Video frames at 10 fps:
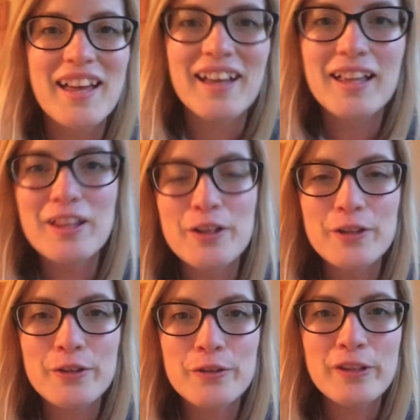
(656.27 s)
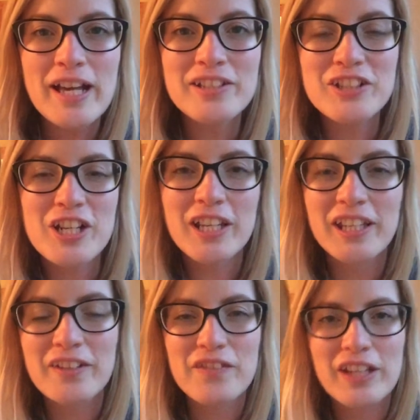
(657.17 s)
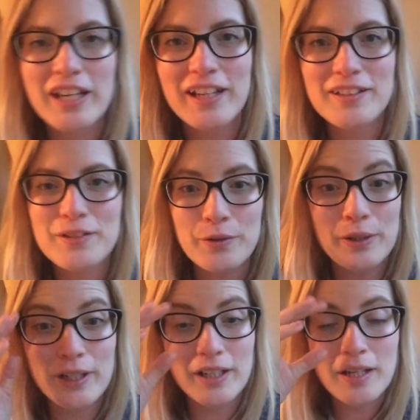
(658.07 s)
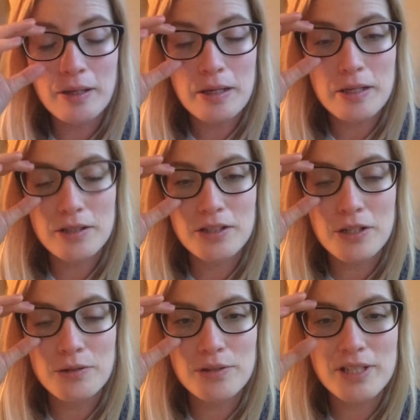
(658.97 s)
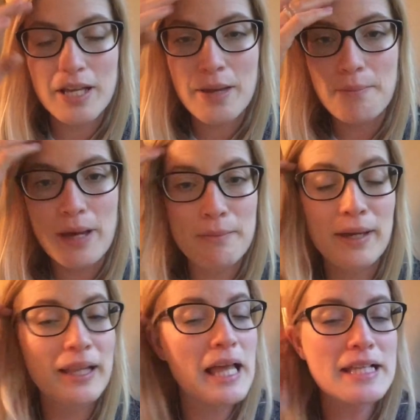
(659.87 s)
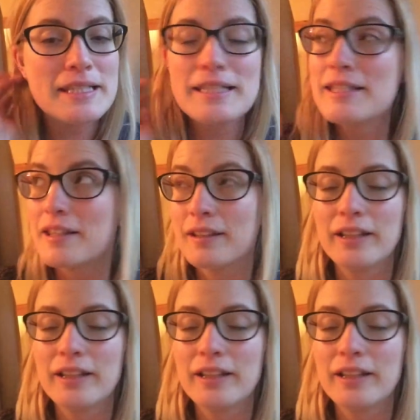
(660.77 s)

Hello, last check-in of the night. Sorry, my glasses and the